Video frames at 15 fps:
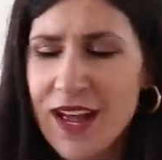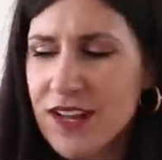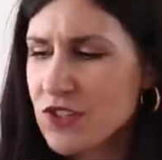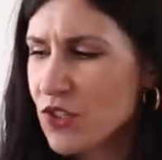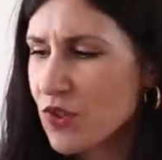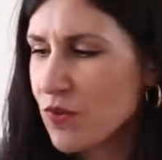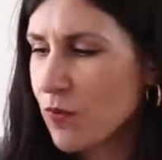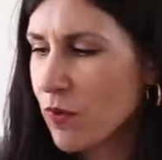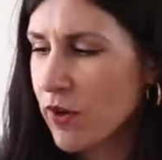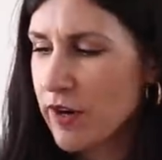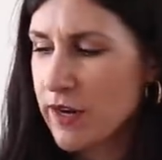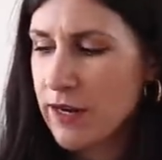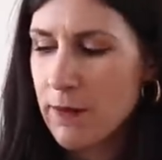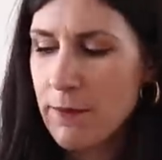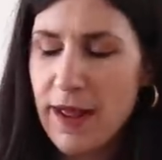aren't too
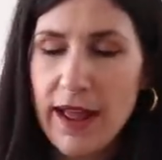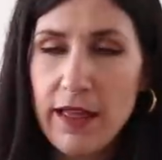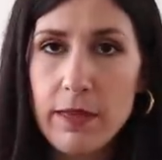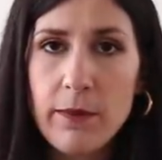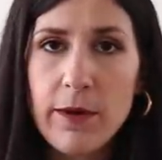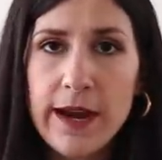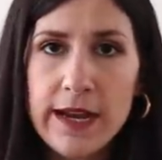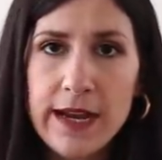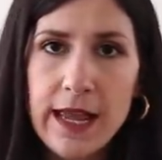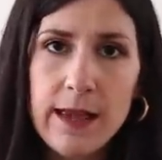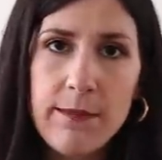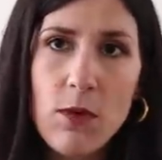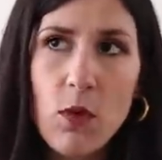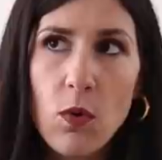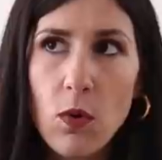worried about the brand
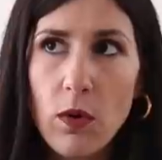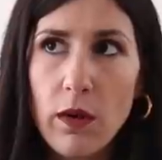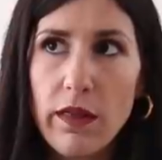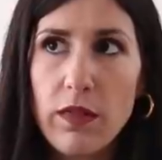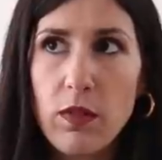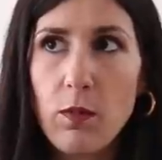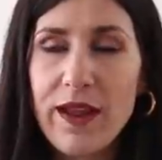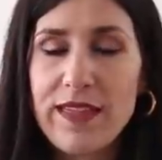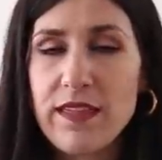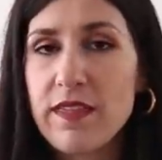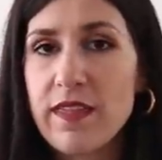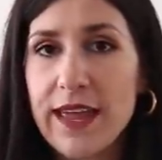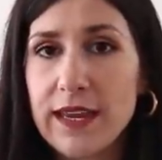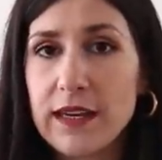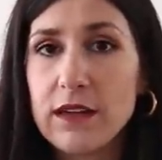name or the way
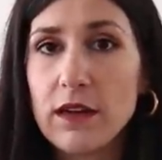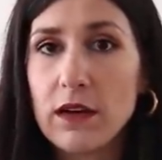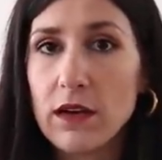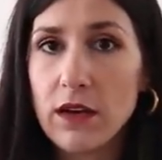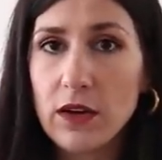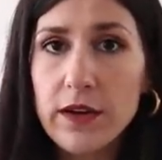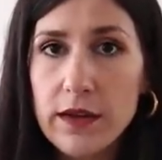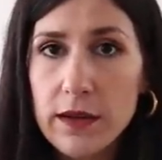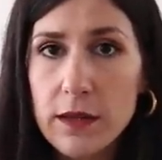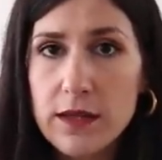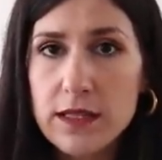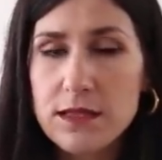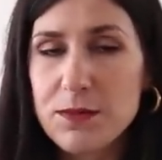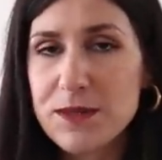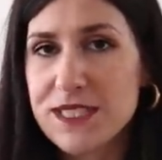that they look
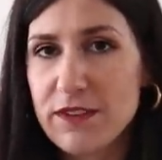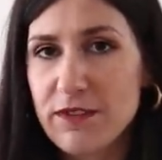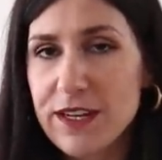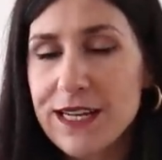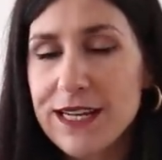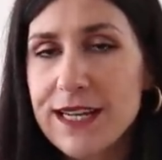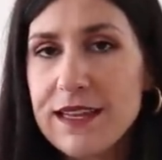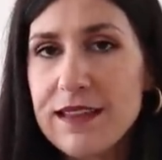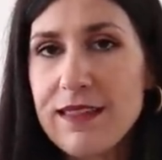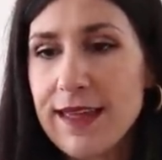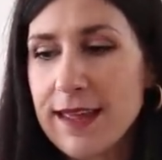specifically,